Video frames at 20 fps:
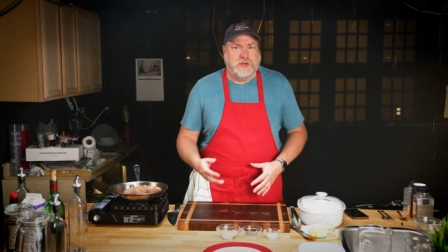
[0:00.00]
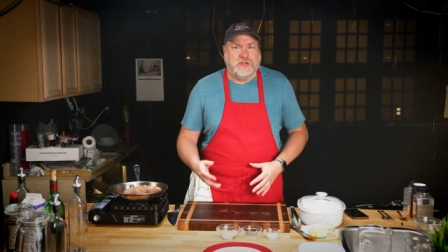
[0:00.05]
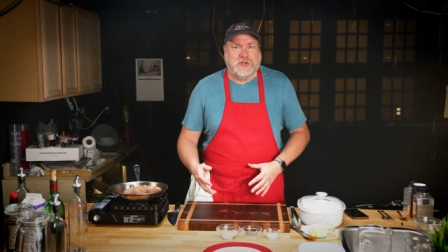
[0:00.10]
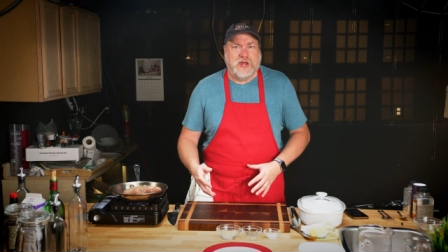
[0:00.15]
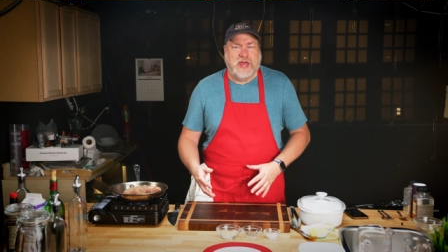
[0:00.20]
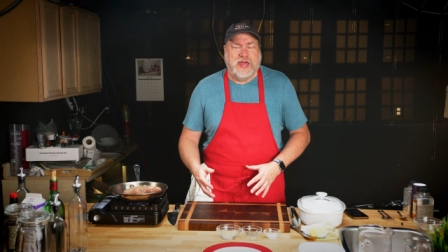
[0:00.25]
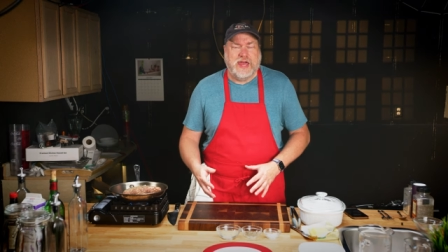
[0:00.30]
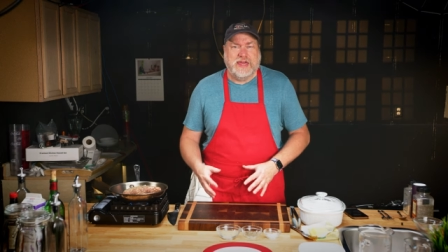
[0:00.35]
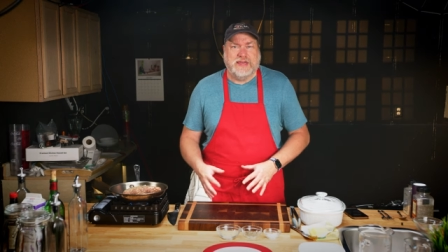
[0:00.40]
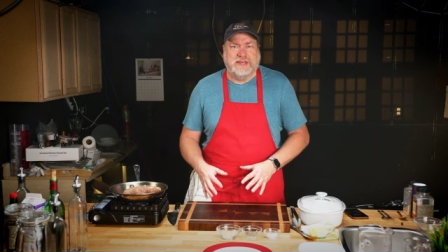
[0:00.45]

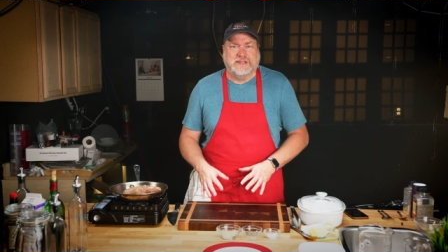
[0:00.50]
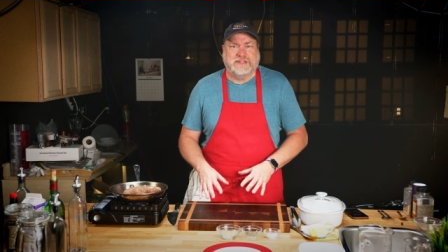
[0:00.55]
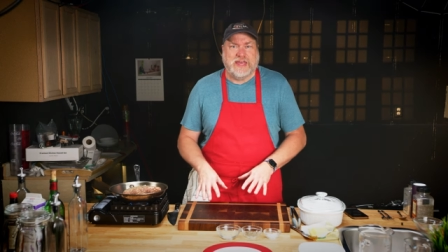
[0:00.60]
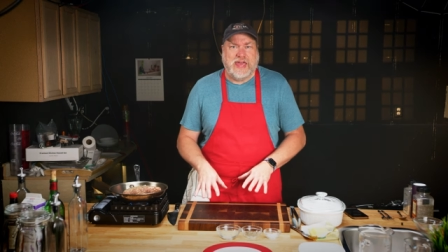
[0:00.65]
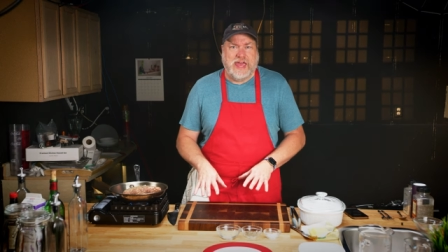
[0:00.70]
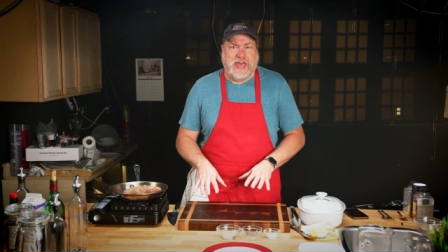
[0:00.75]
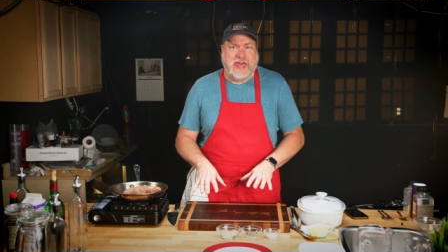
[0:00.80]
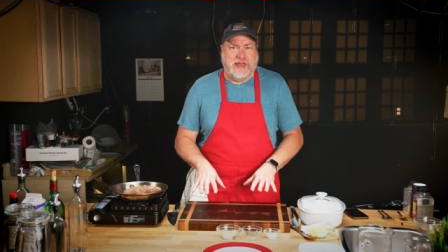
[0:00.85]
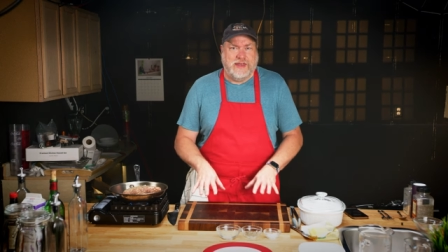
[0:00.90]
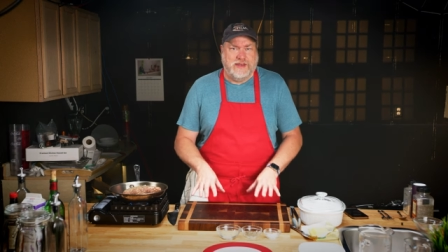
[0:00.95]
trays
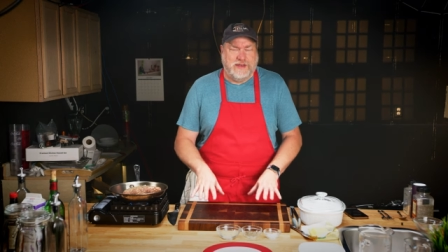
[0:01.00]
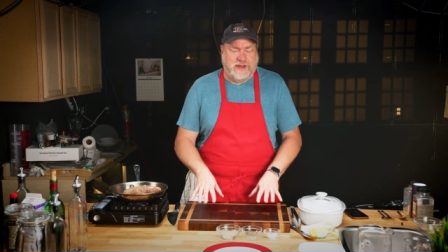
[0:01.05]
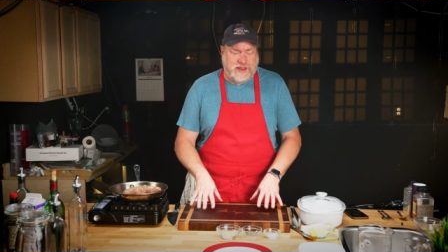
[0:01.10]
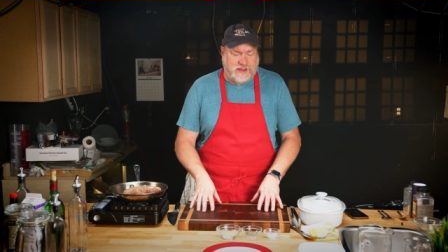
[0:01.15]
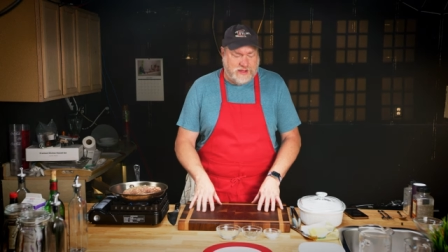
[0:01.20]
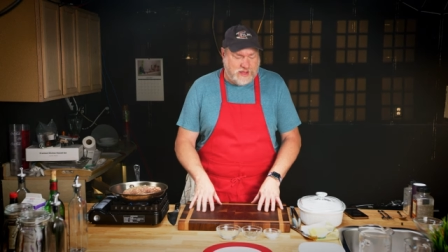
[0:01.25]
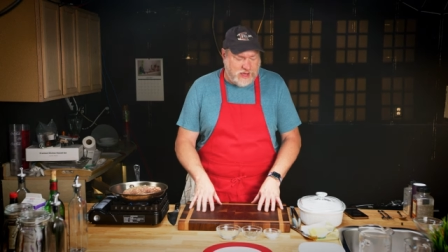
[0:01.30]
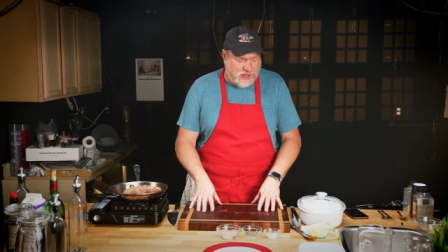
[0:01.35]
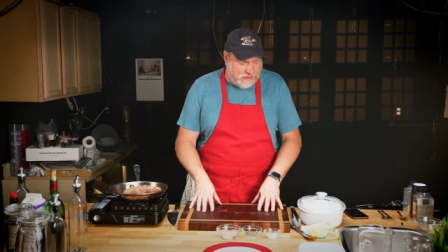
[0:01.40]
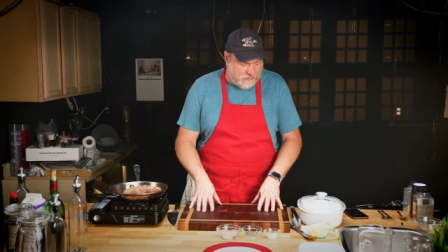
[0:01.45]
and
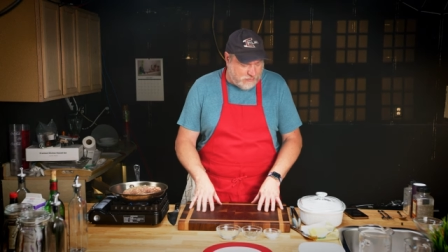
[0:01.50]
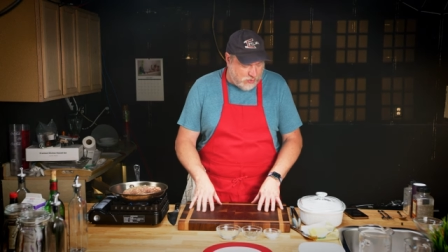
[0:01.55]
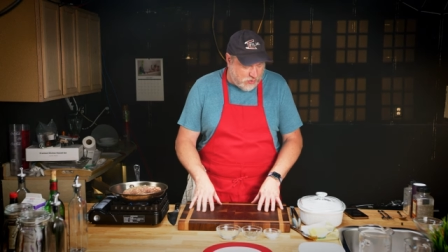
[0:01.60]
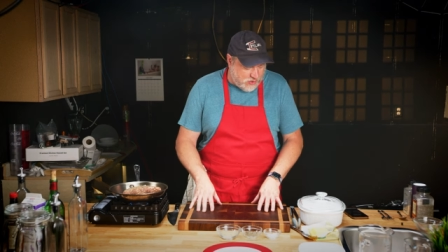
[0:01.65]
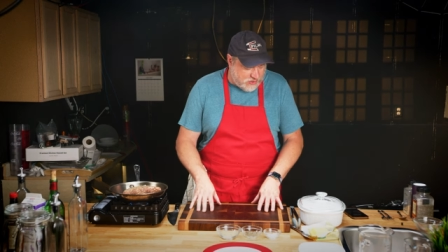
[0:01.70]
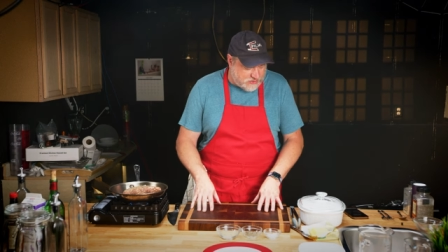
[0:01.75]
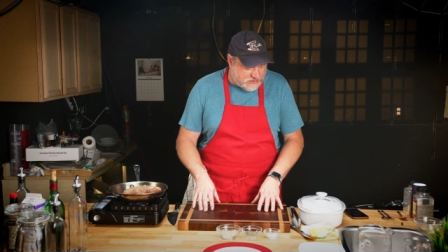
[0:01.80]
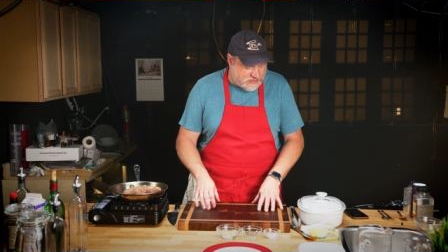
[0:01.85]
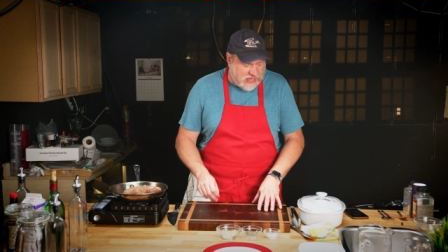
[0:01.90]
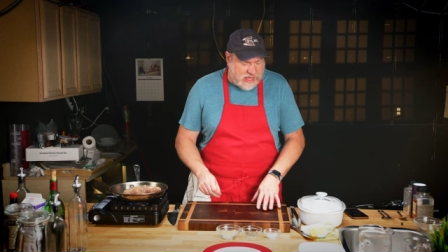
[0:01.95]
and cutting
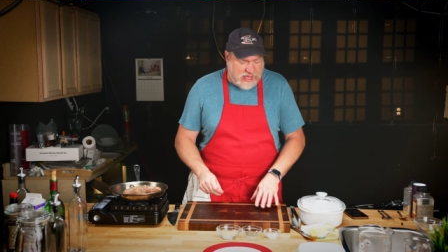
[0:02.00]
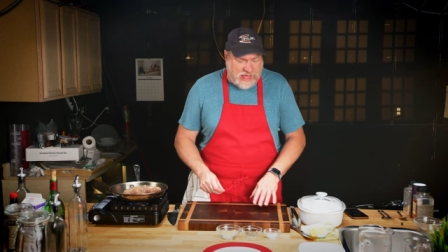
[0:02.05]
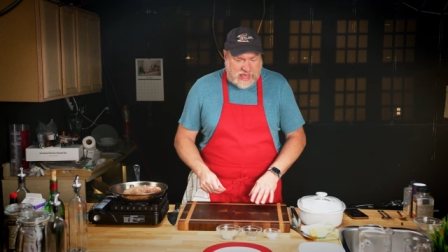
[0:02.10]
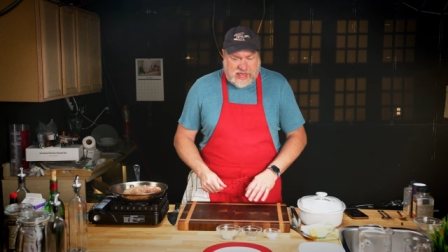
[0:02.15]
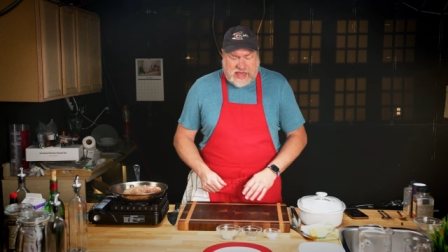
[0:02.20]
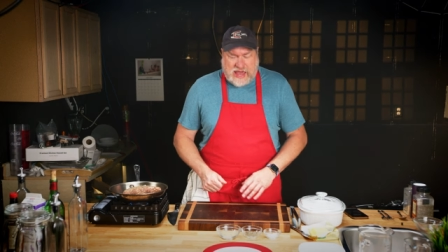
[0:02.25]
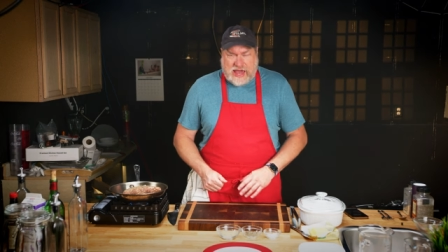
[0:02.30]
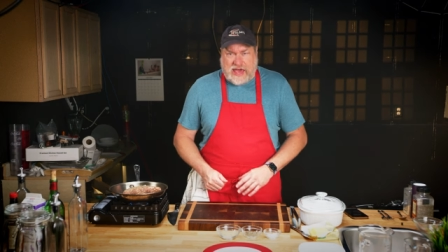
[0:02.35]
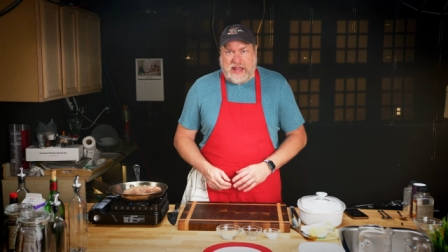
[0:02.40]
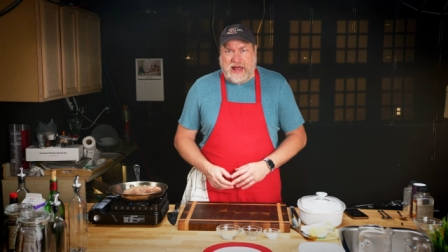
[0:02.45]
boards,
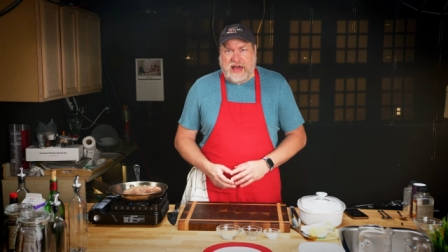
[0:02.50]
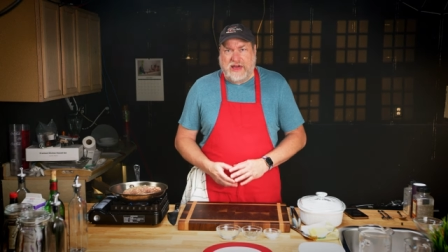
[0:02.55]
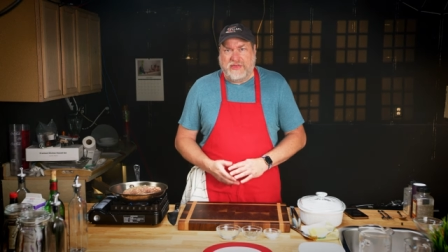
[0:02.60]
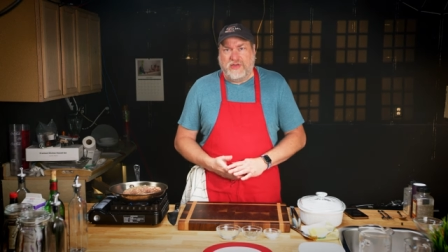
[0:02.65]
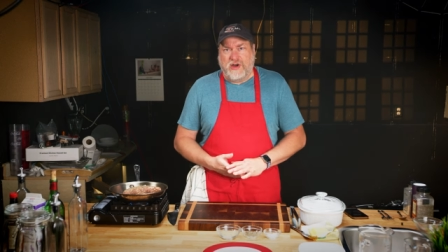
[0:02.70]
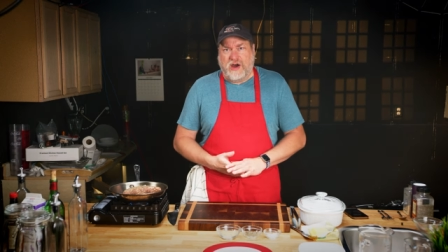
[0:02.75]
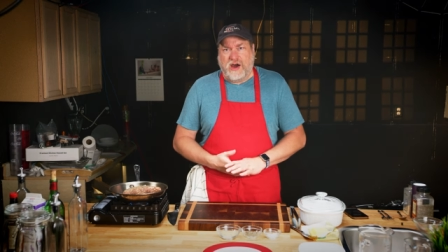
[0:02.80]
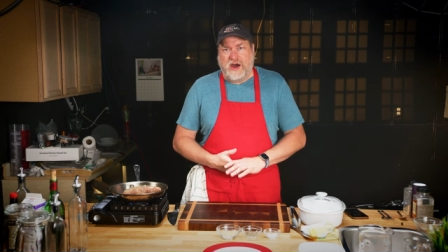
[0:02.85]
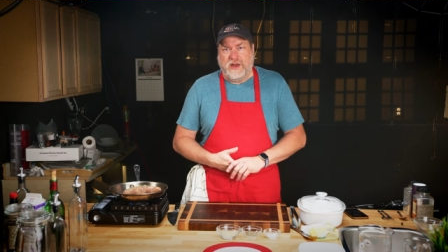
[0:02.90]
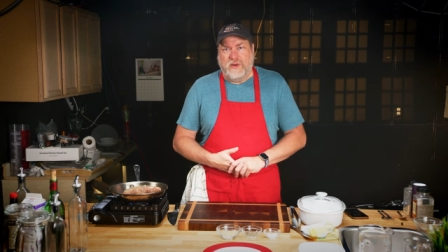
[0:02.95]
and I
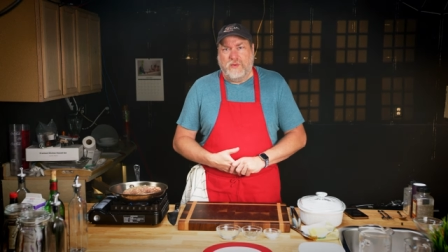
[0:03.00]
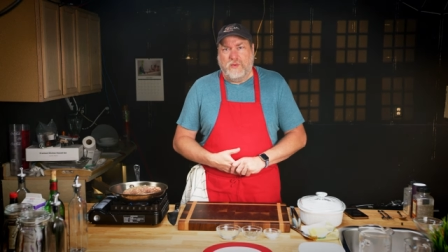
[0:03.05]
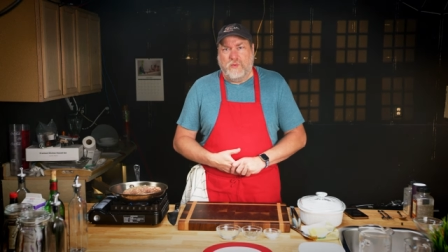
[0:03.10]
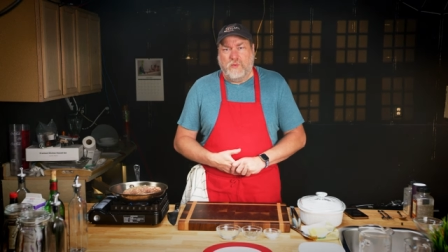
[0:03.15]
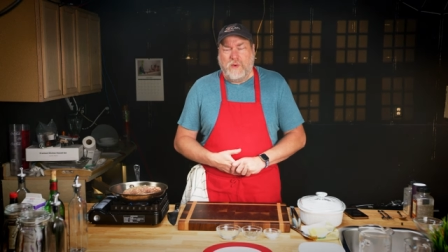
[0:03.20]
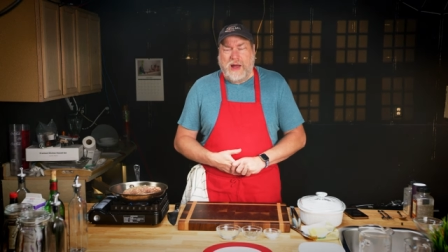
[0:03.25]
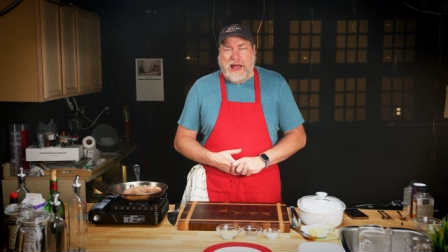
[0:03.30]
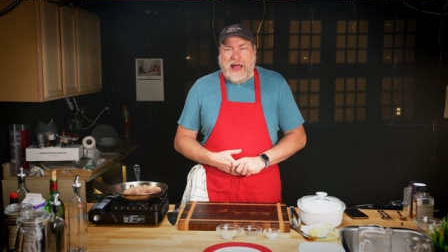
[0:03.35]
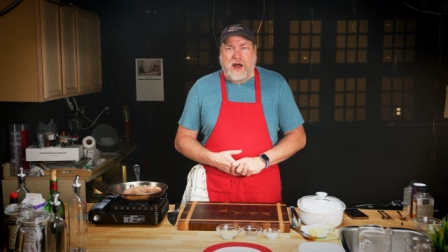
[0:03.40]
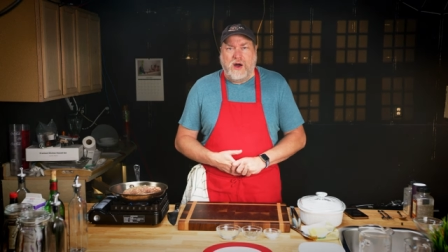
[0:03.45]
thought,
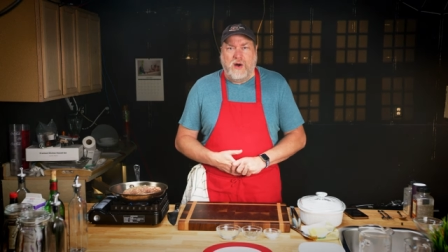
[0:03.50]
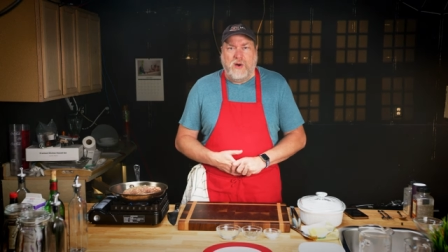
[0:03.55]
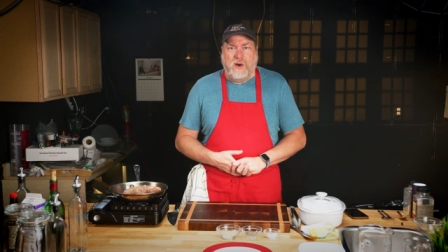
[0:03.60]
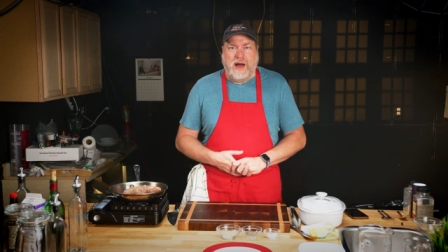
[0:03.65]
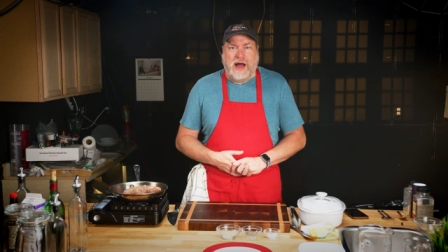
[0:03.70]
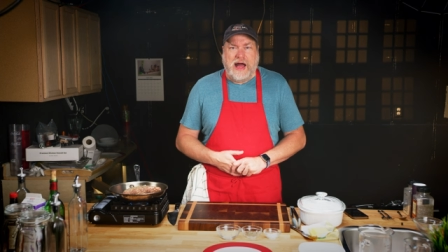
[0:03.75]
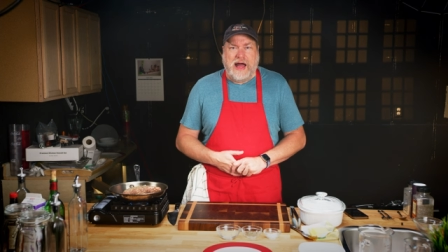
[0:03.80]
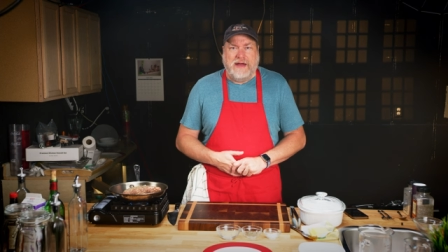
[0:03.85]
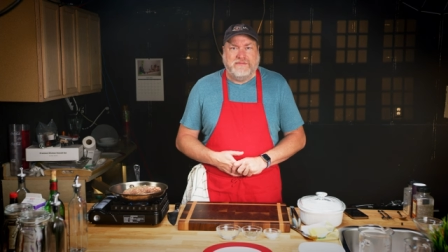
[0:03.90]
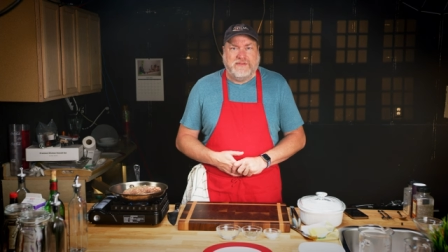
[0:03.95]
wow,
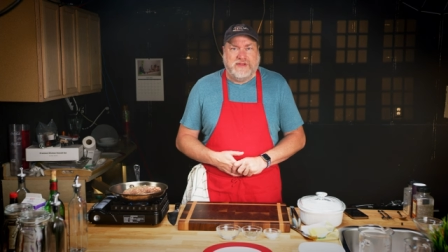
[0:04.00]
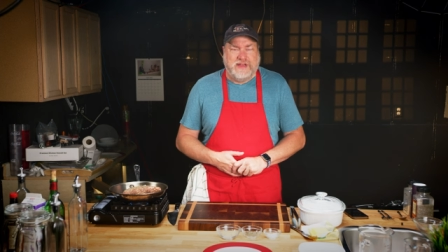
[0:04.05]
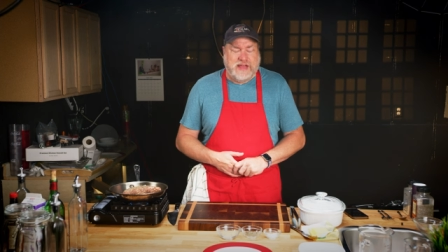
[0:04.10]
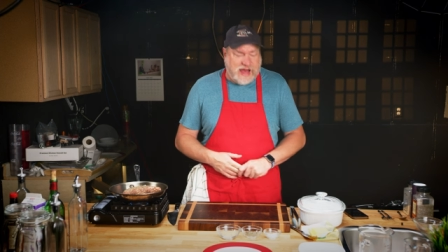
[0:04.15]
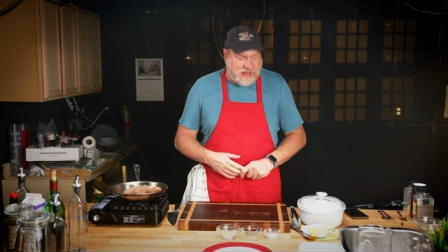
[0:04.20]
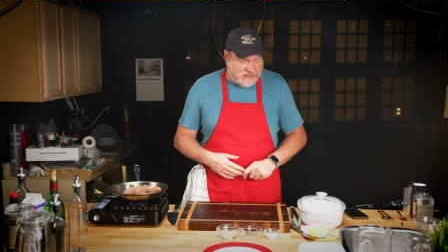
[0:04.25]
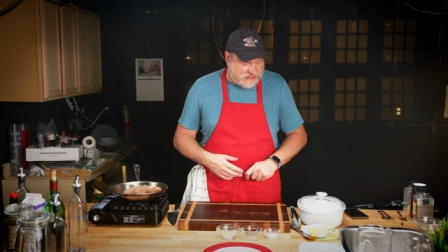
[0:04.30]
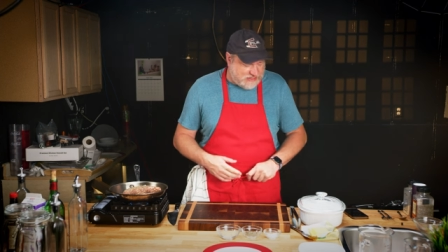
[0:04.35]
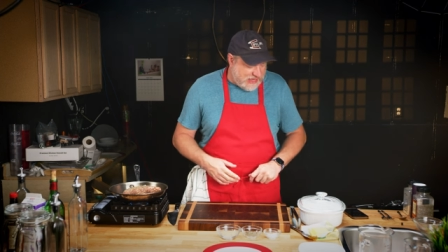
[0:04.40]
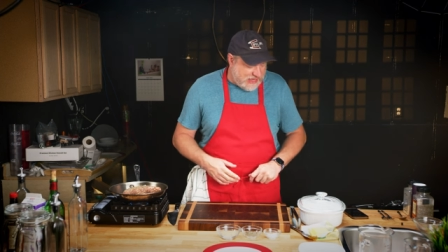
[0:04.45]
I've got to